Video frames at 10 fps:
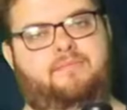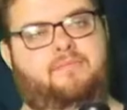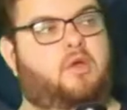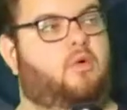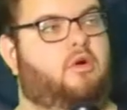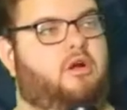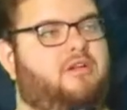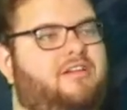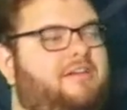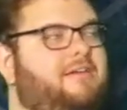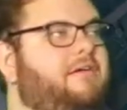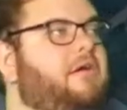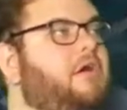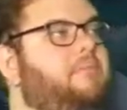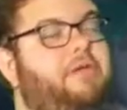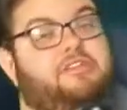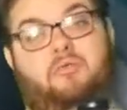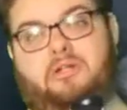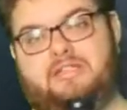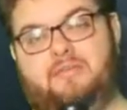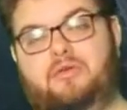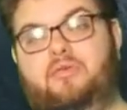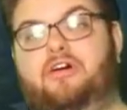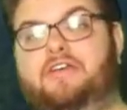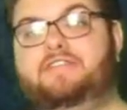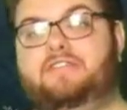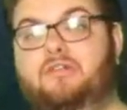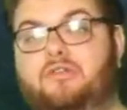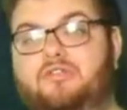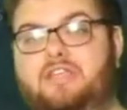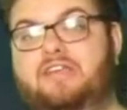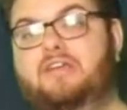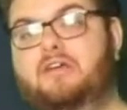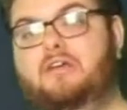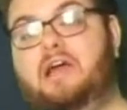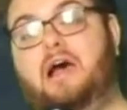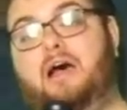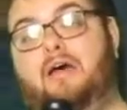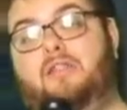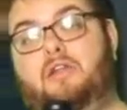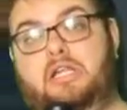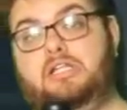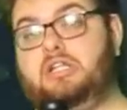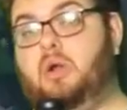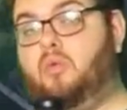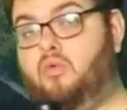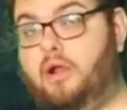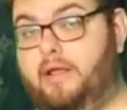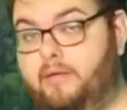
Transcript: or because once someone realizes they're losing, they're going to start running.